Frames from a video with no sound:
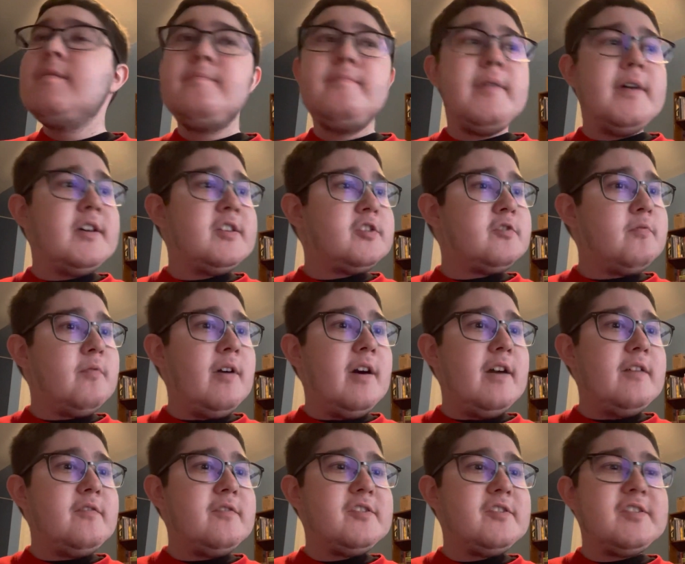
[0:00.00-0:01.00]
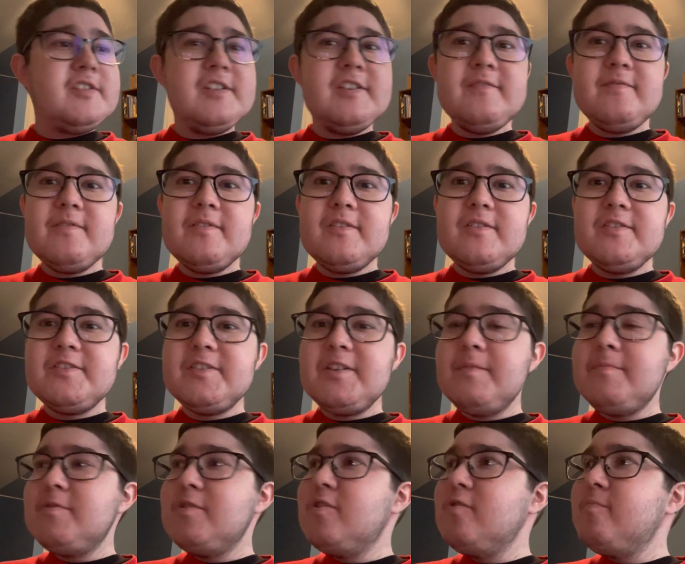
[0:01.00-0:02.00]
best wide receivers,
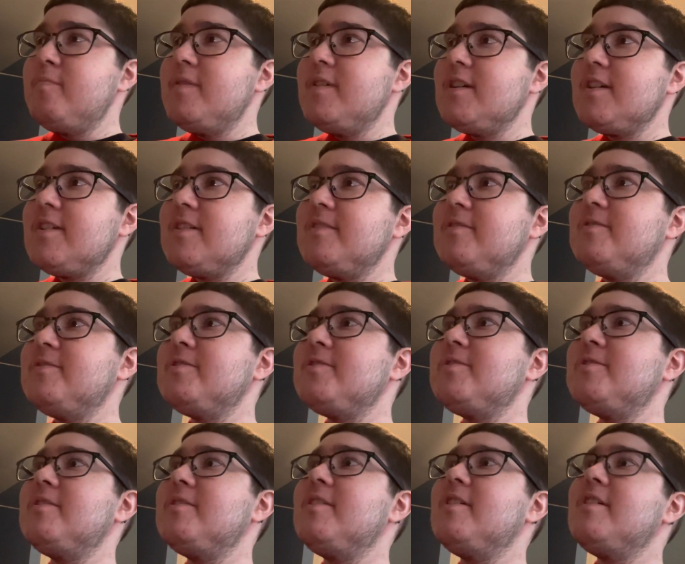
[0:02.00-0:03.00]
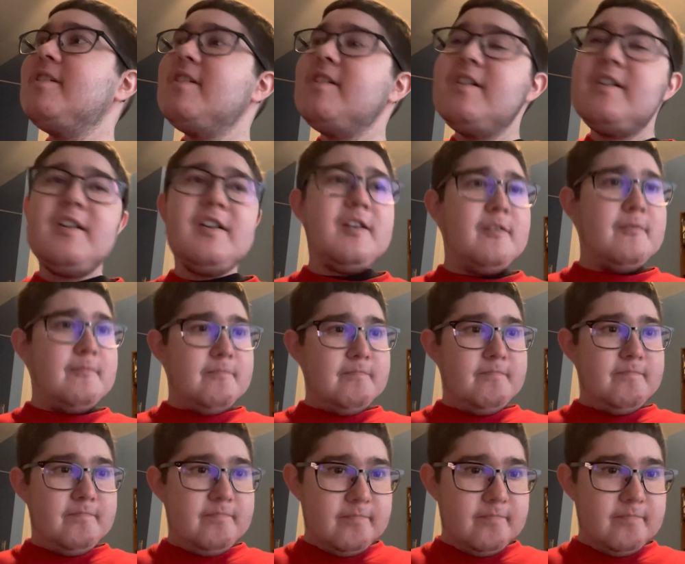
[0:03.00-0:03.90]
yet no Pickens, um,